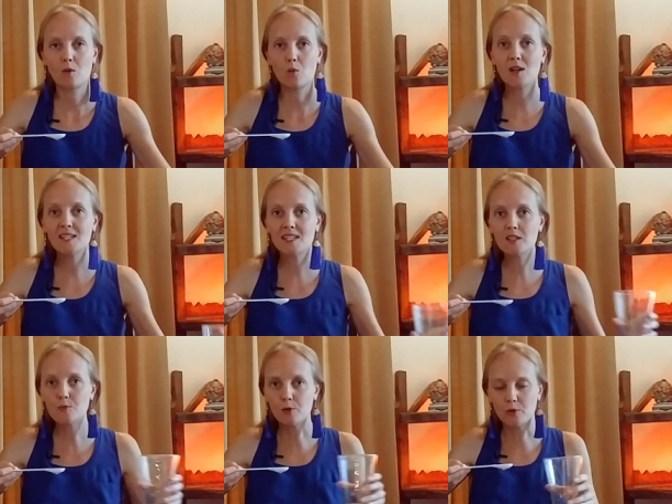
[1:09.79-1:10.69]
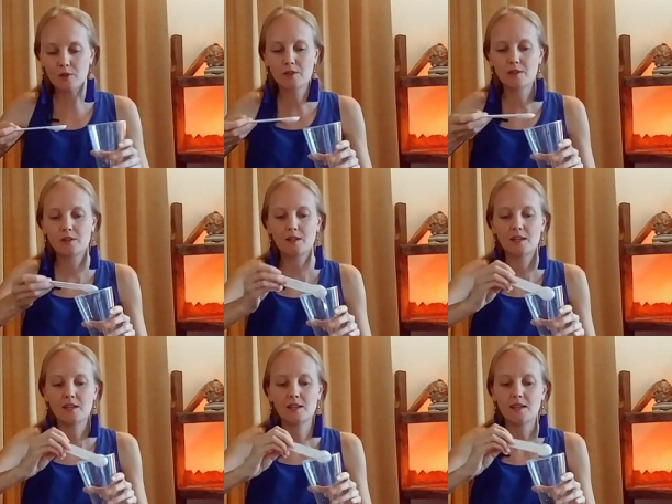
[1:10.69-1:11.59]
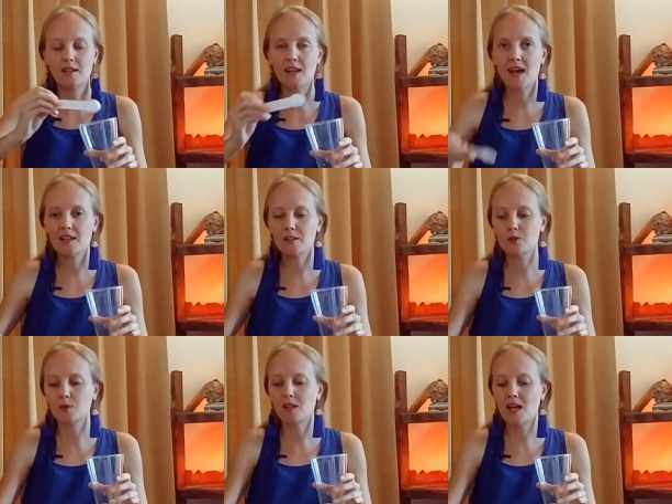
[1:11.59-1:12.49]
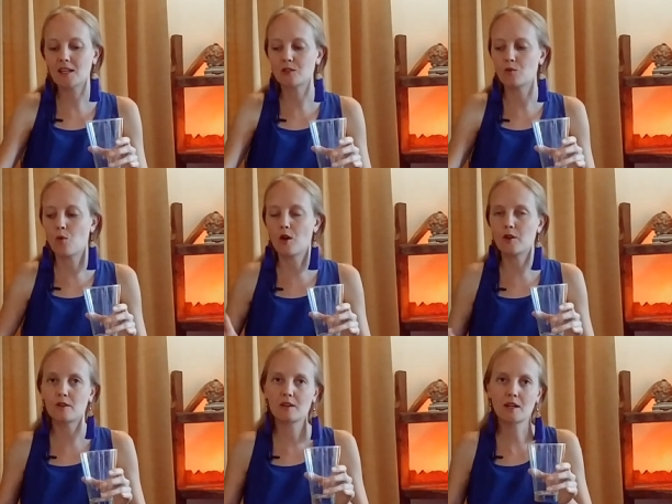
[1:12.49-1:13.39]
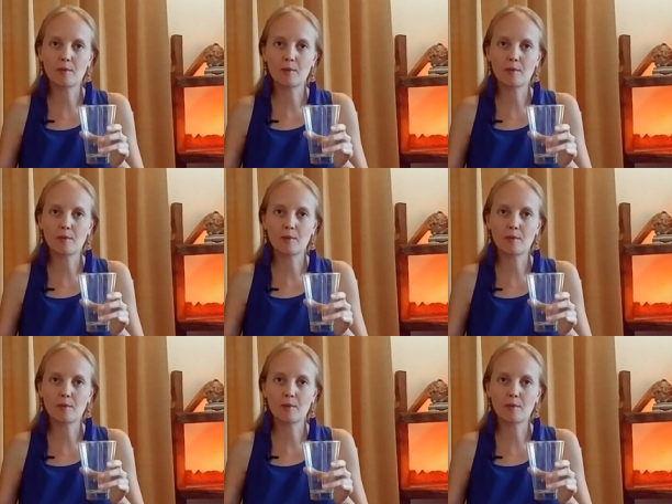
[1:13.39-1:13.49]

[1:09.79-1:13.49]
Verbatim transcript: 1 teaspoon and add it to a glass of water,